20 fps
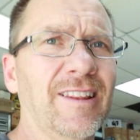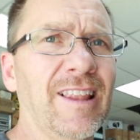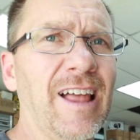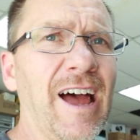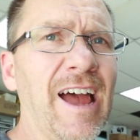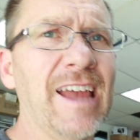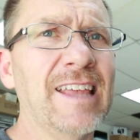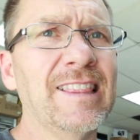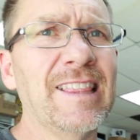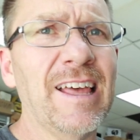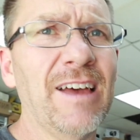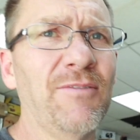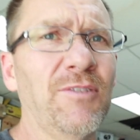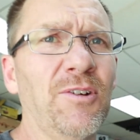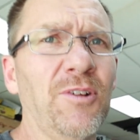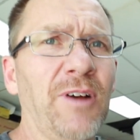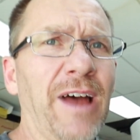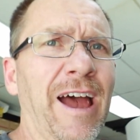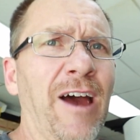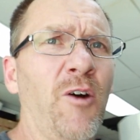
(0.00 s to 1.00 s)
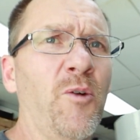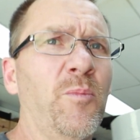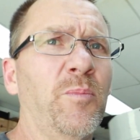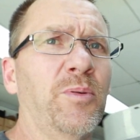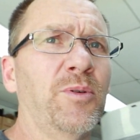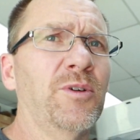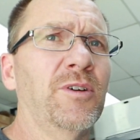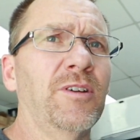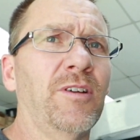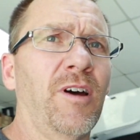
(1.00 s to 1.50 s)
line level
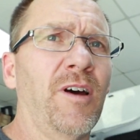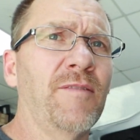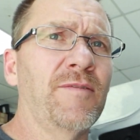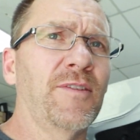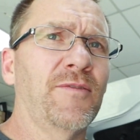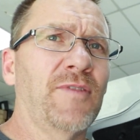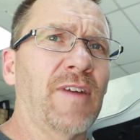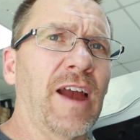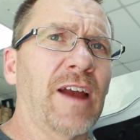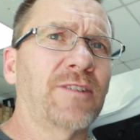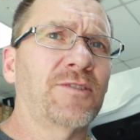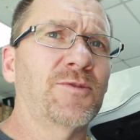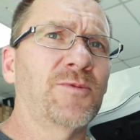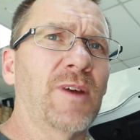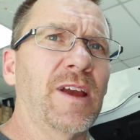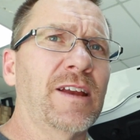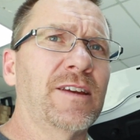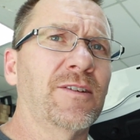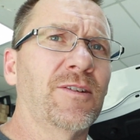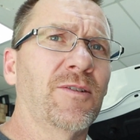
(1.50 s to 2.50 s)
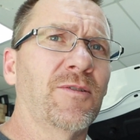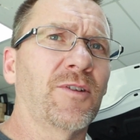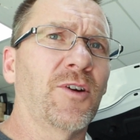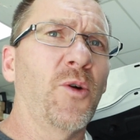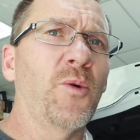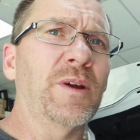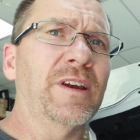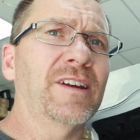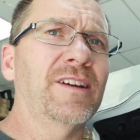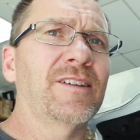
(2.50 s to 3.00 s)
output of the factory radio
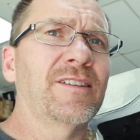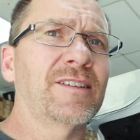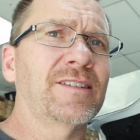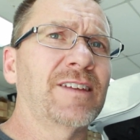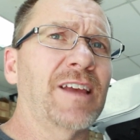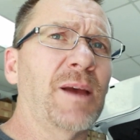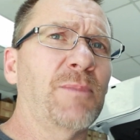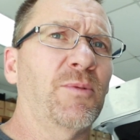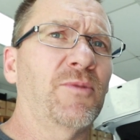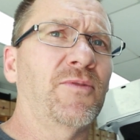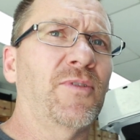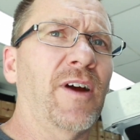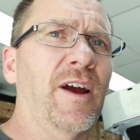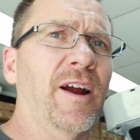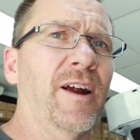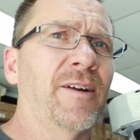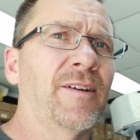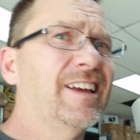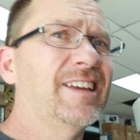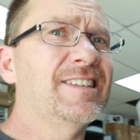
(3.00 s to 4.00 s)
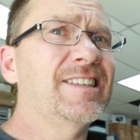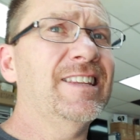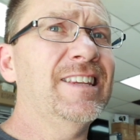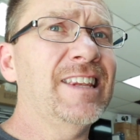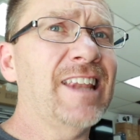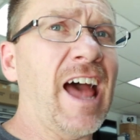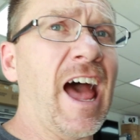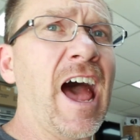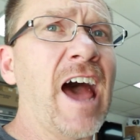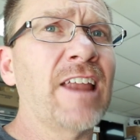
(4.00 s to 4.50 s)
going into this amplifier is
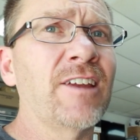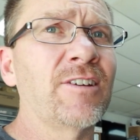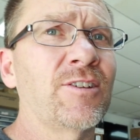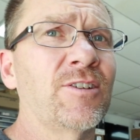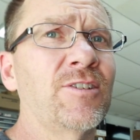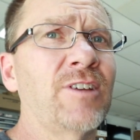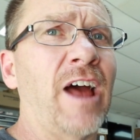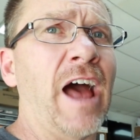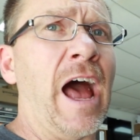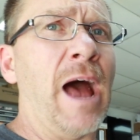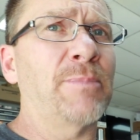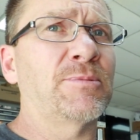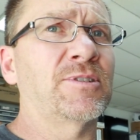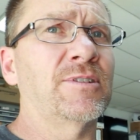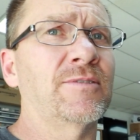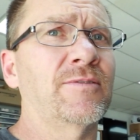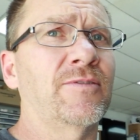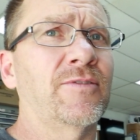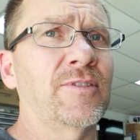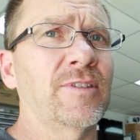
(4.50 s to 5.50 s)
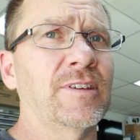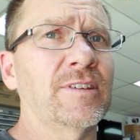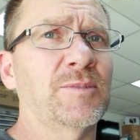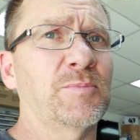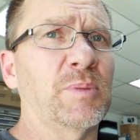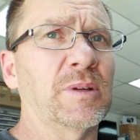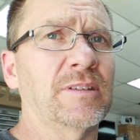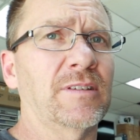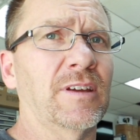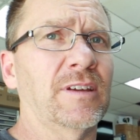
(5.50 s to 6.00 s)
not a good option for this
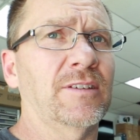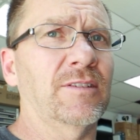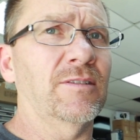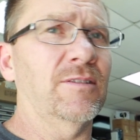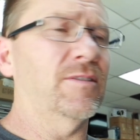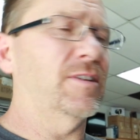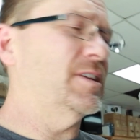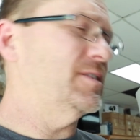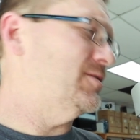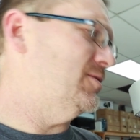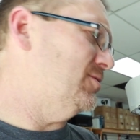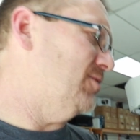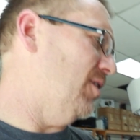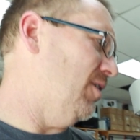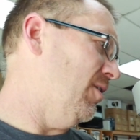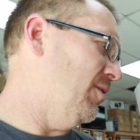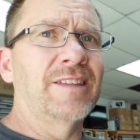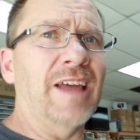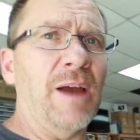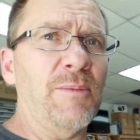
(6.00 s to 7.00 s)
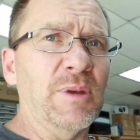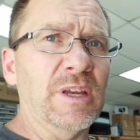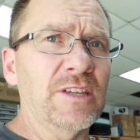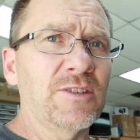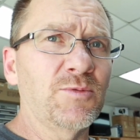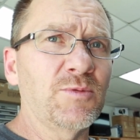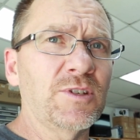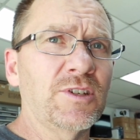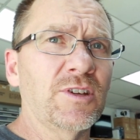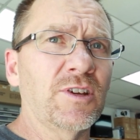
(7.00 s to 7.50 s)
particular install. That
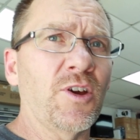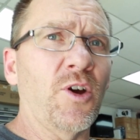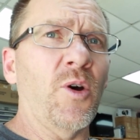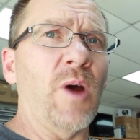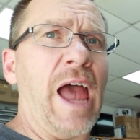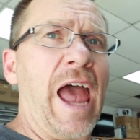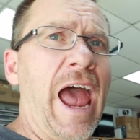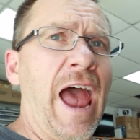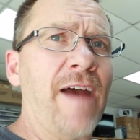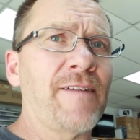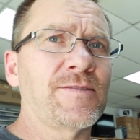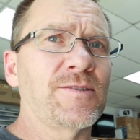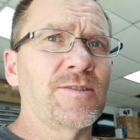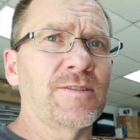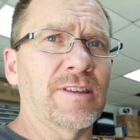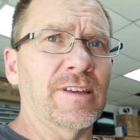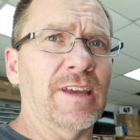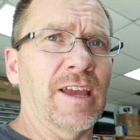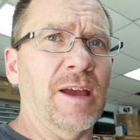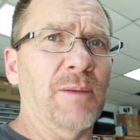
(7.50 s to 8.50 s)
means we should go after the